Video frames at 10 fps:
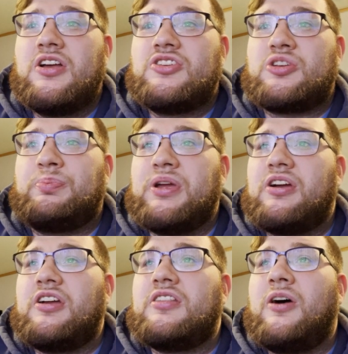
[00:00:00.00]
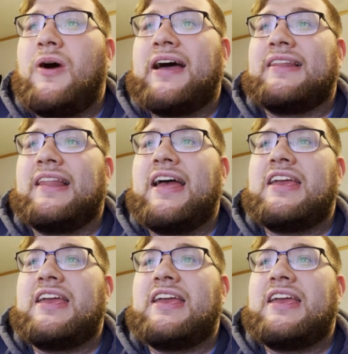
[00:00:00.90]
Superior, though, I like.